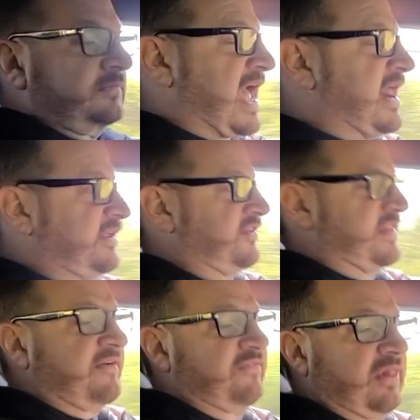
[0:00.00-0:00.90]
That is
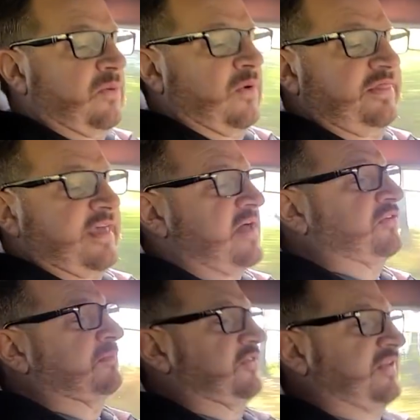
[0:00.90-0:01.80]
definitely
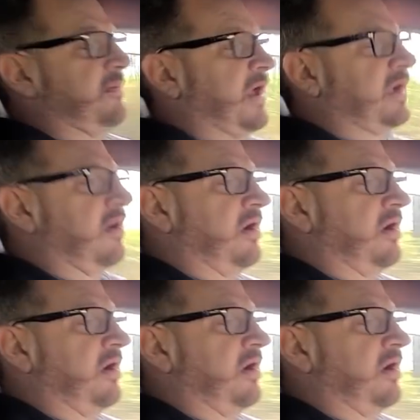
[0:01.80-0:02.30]
1,000% my car.